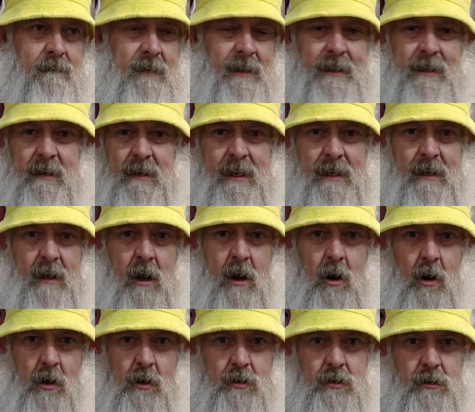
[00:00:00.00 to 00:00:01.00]
they get like a
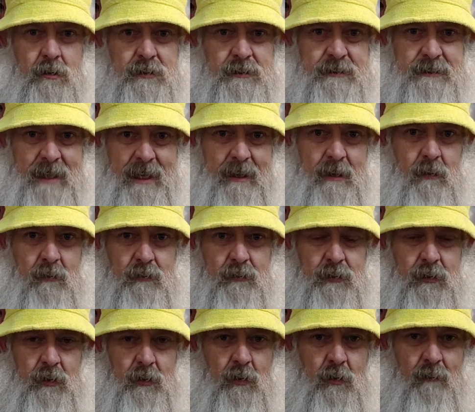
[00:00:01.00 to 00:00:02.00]
harder
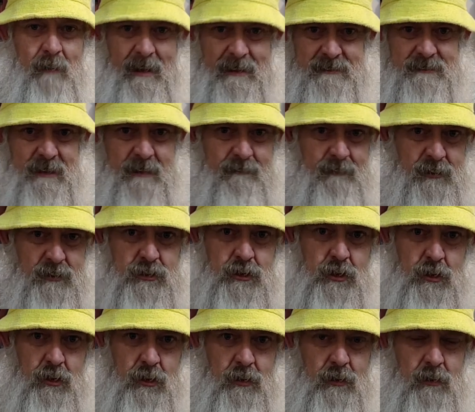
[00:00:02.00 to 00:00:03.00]
sound to them as they
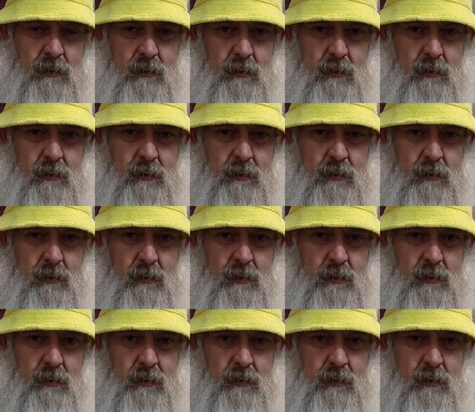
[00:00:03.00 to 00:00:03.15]
mature.